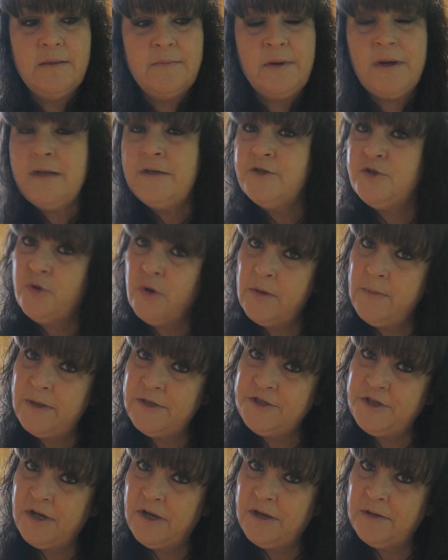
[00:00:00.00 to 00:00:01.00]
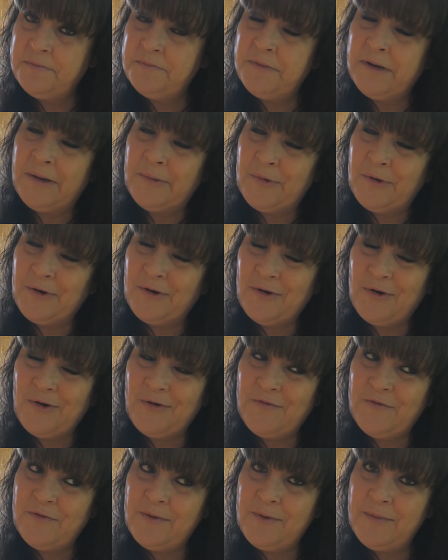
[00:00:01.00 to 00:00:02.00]
But I enjoy my job, but I work
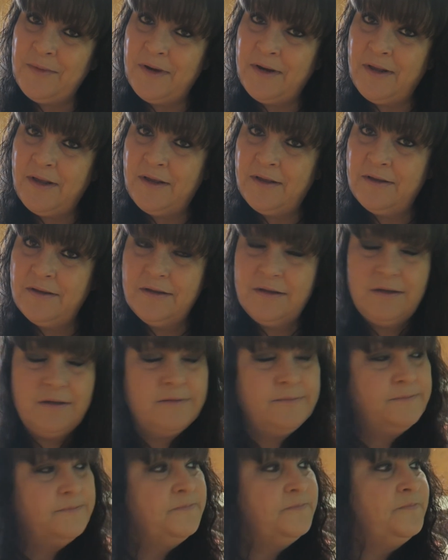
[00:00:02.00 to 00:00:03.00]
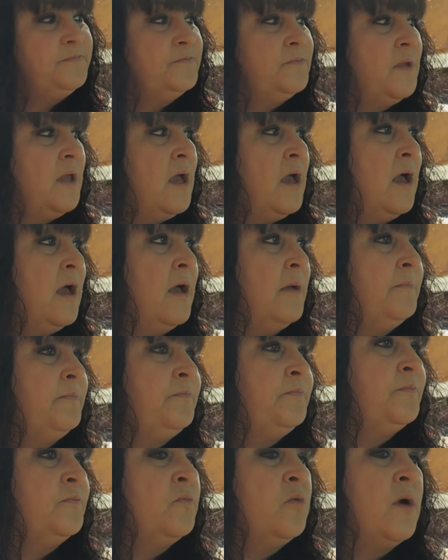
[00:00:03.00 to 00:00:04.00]
hard for my money.
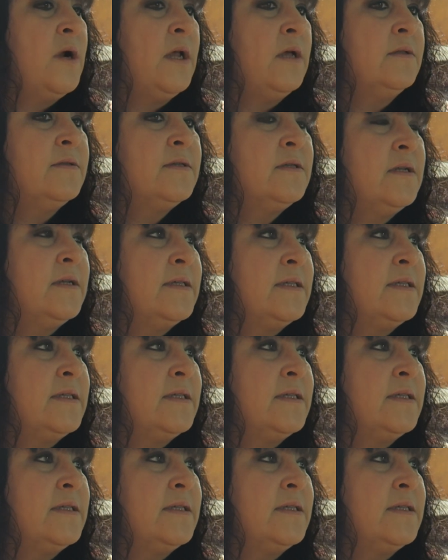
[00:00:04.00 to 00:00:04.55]
Um, what else?